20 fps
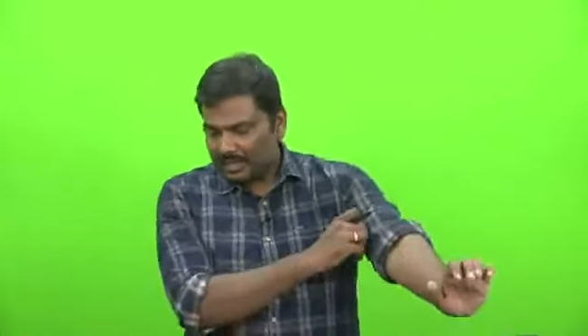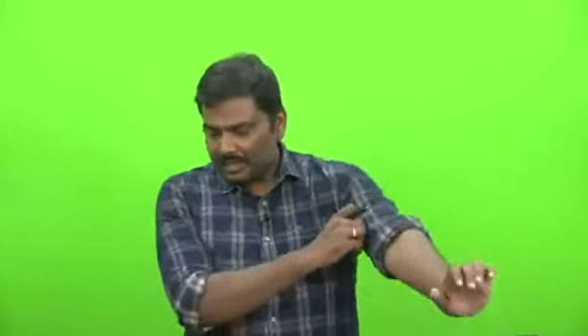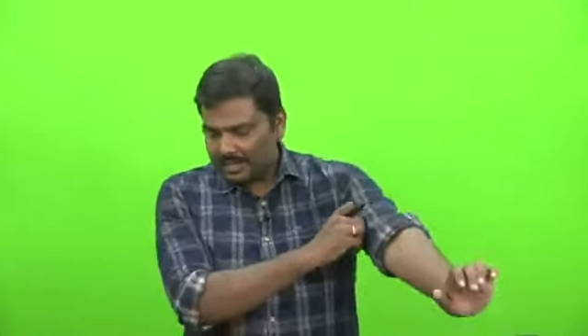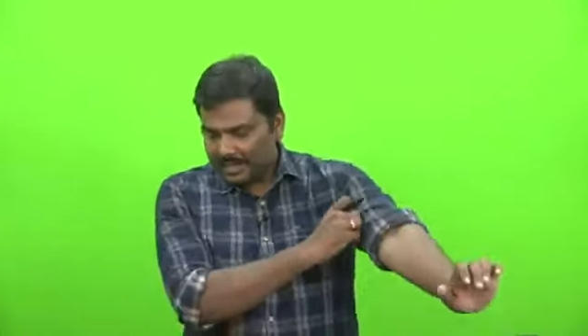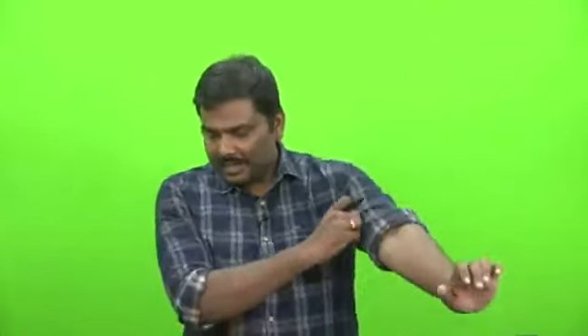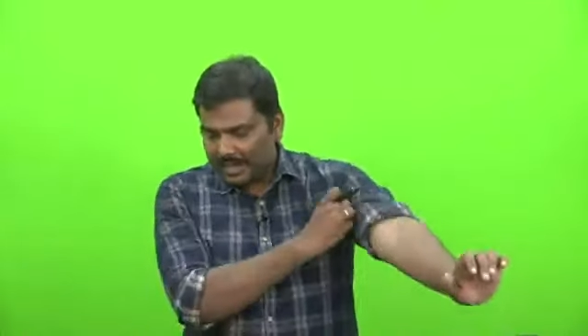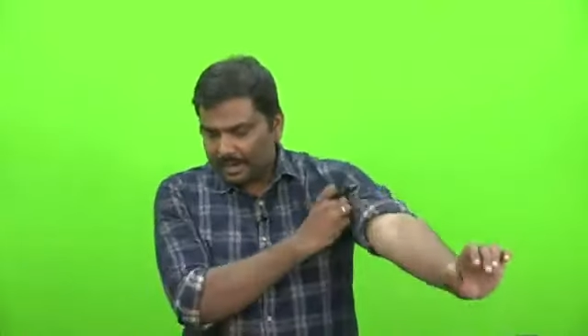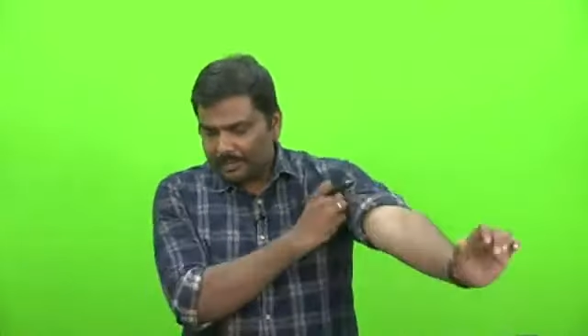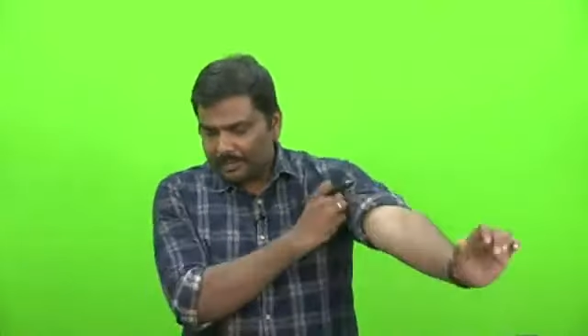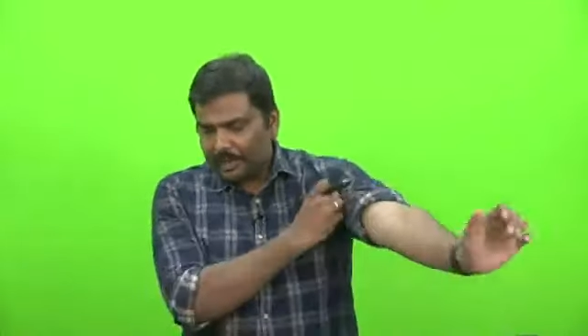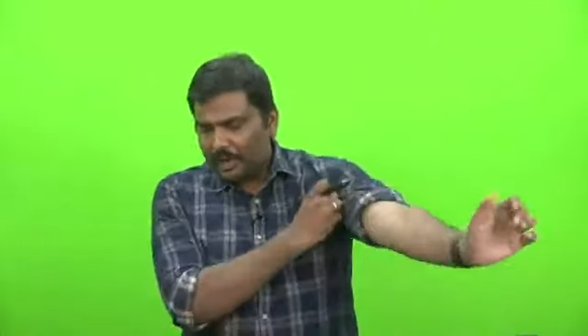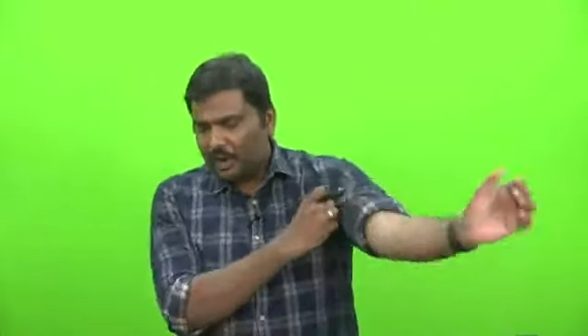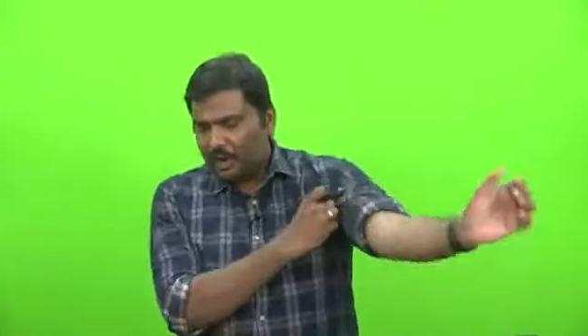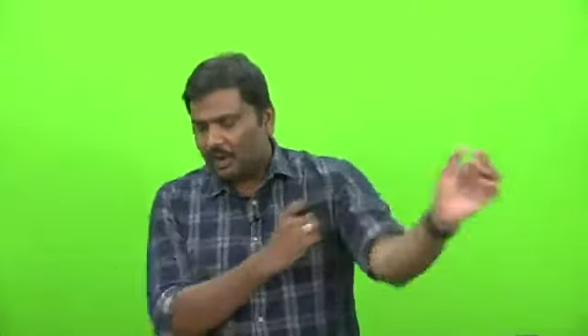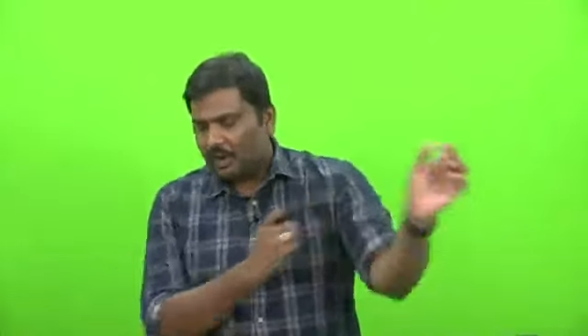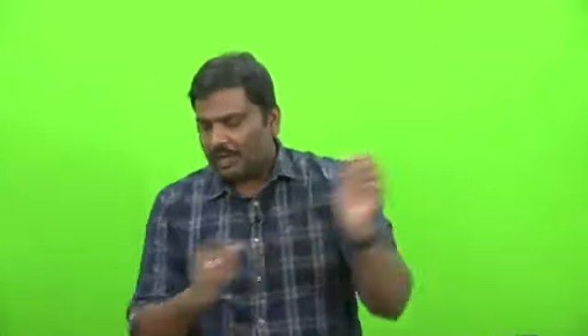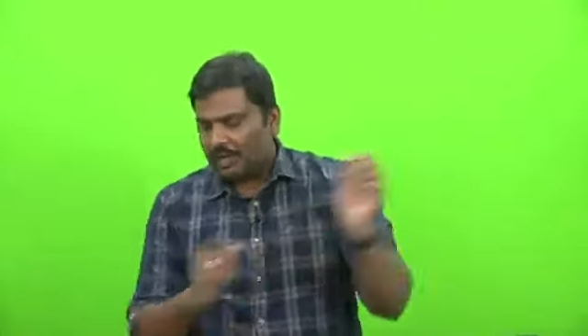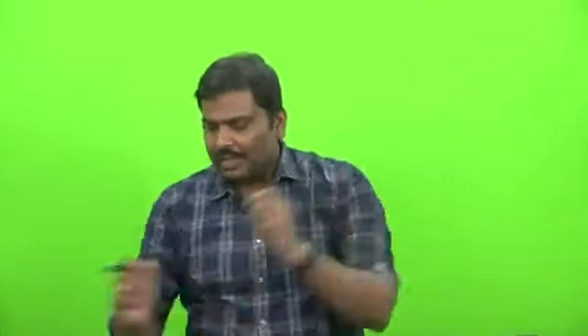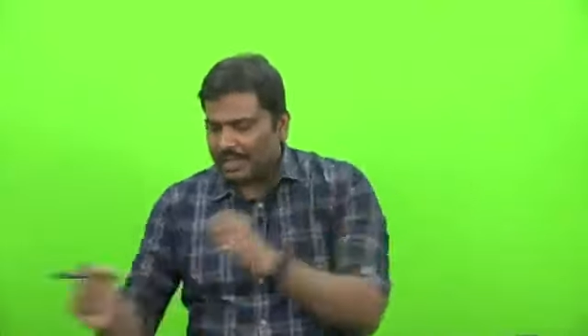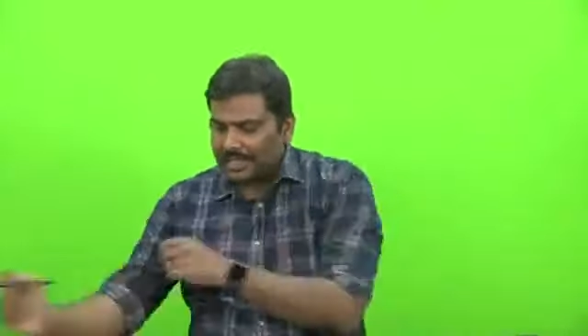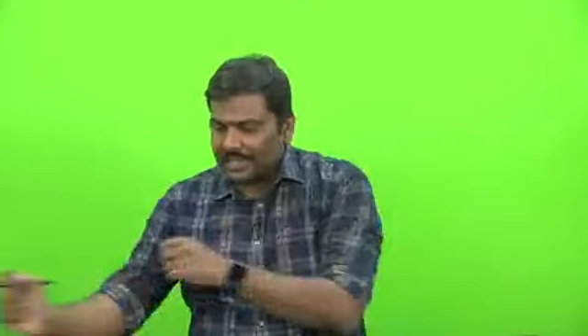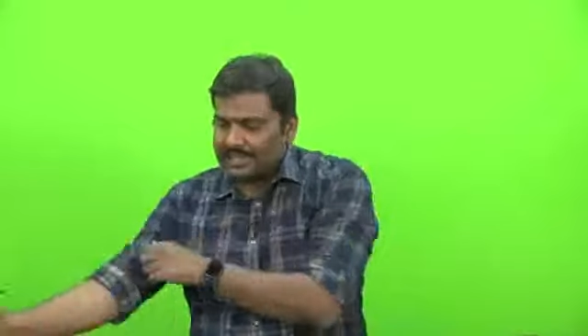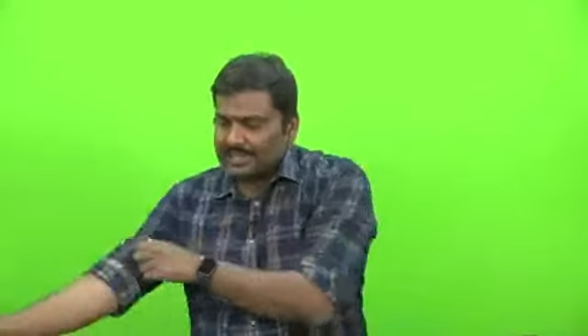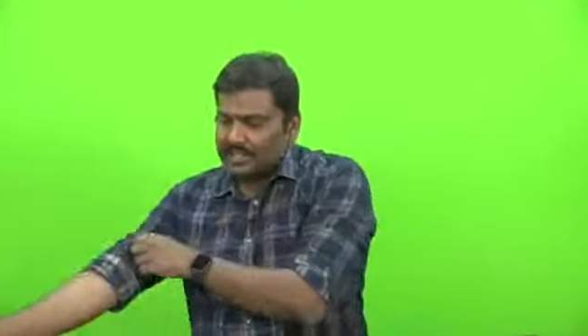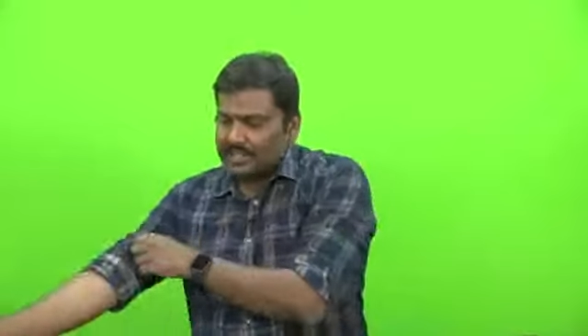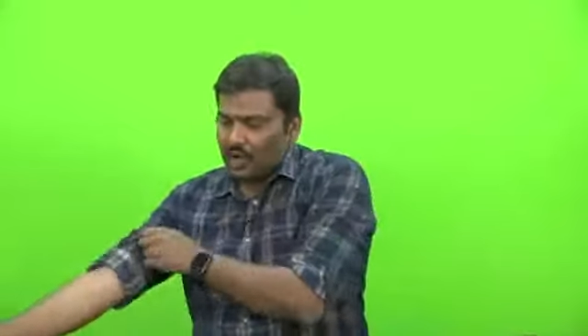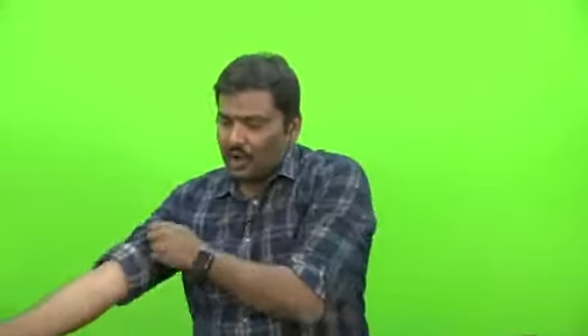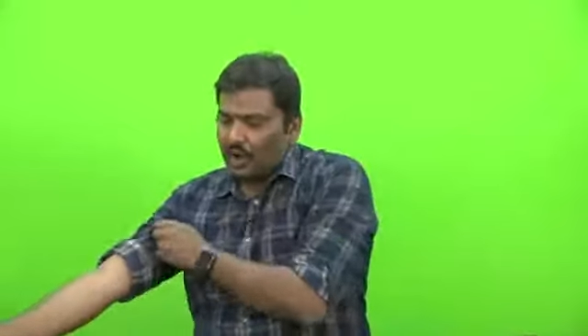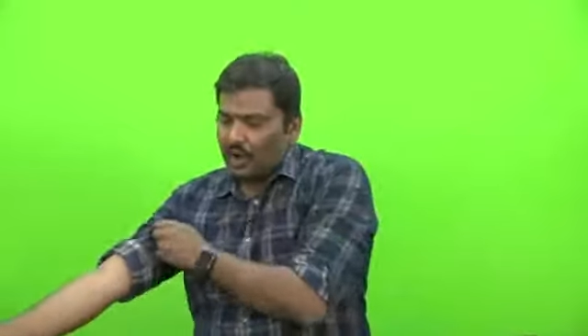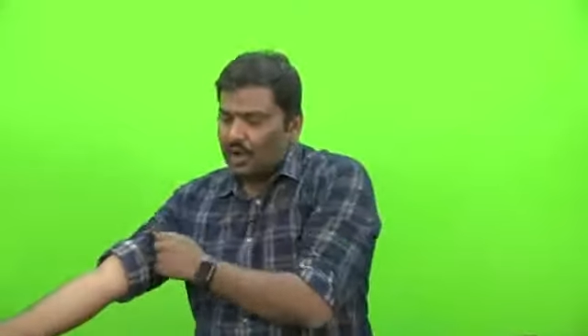Let me know, yes
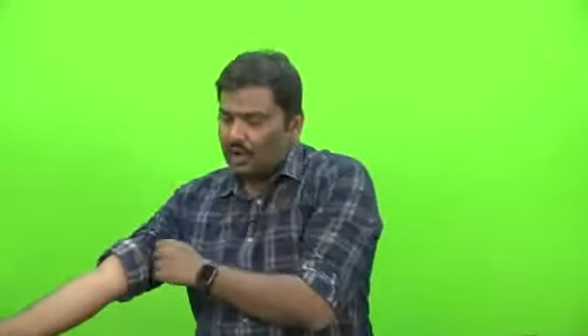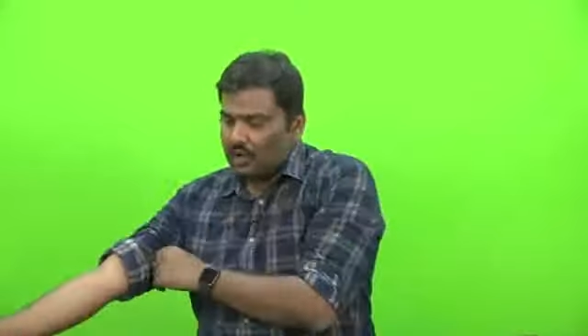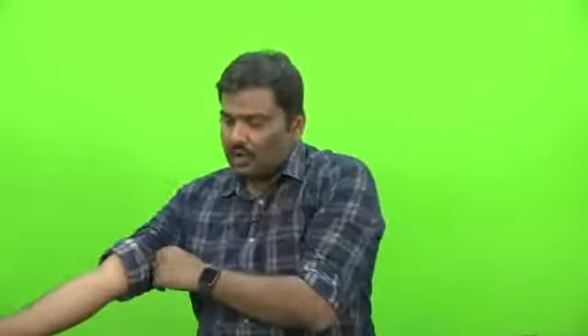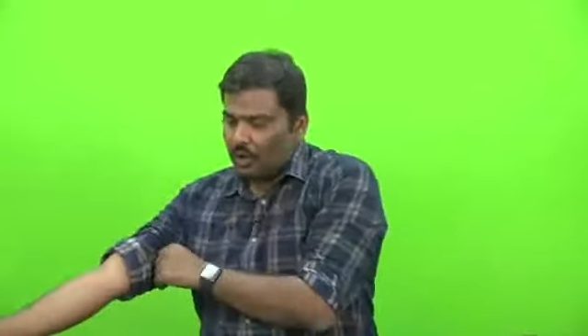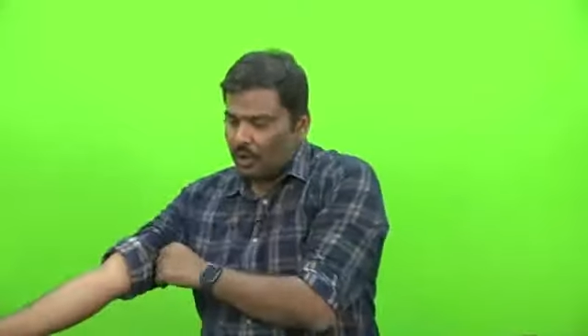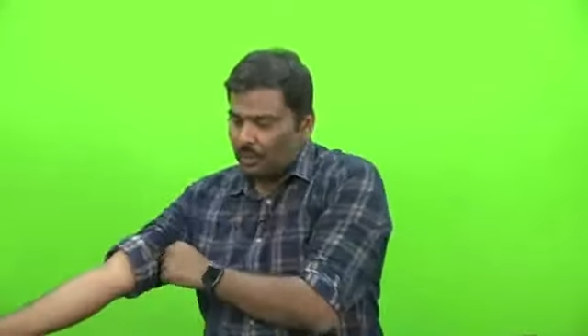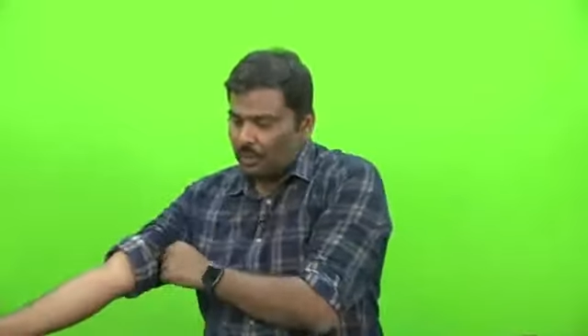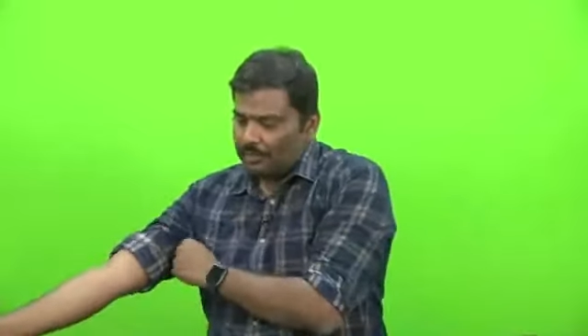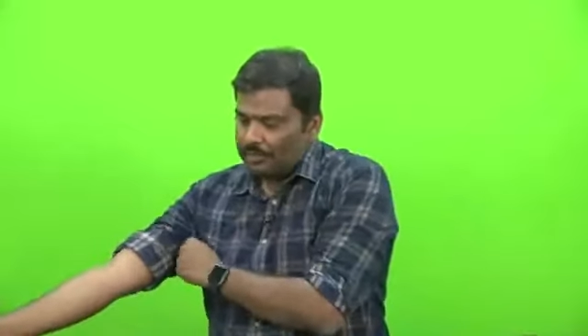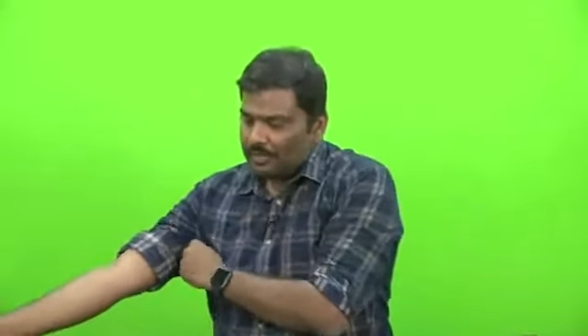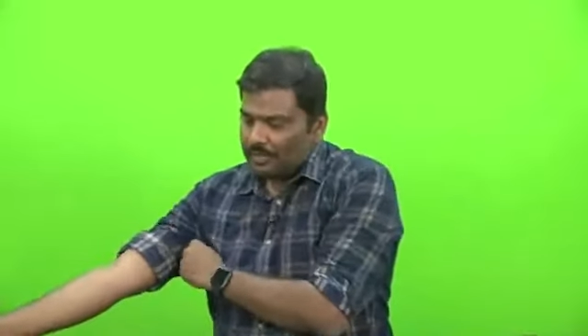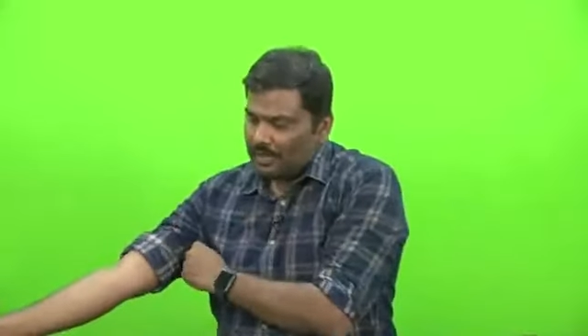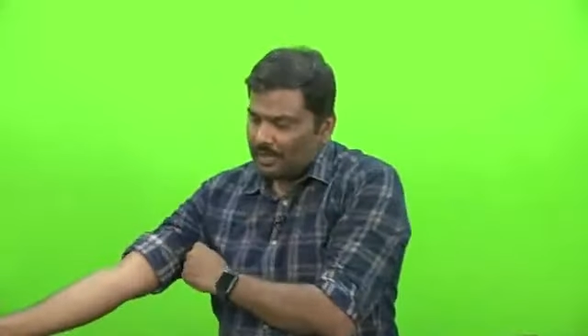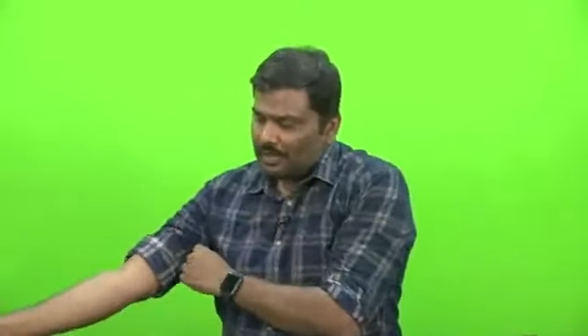or no.